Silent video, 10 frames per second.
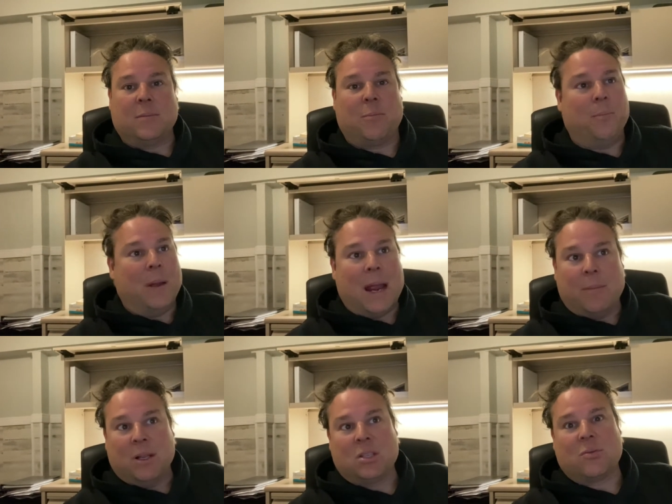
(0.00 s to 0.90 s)
bam, it's
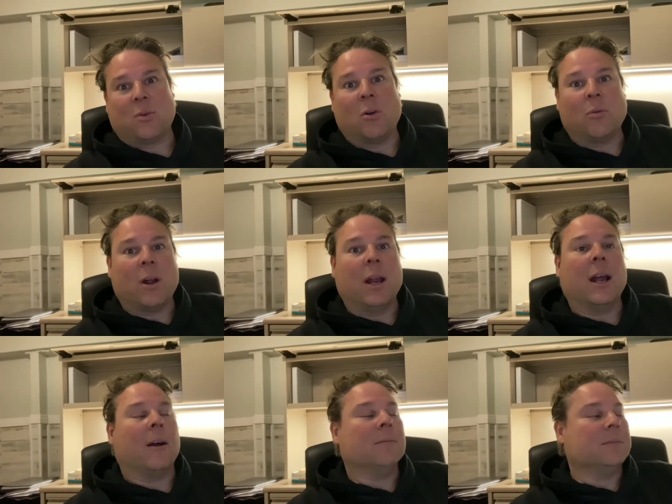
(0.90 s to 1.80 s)
thrown right out.
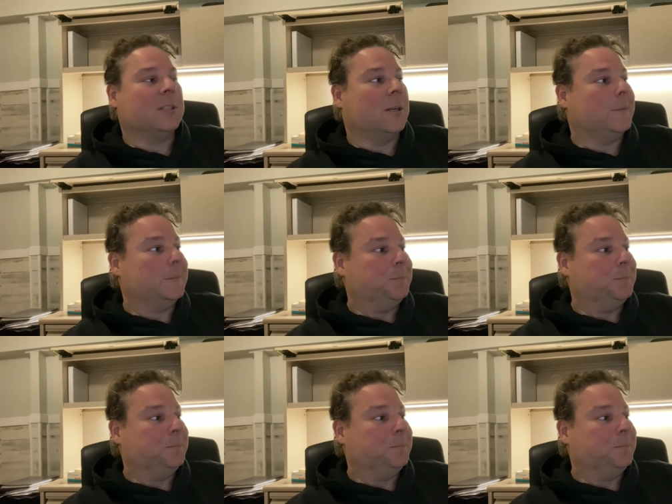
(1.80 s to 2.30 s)
So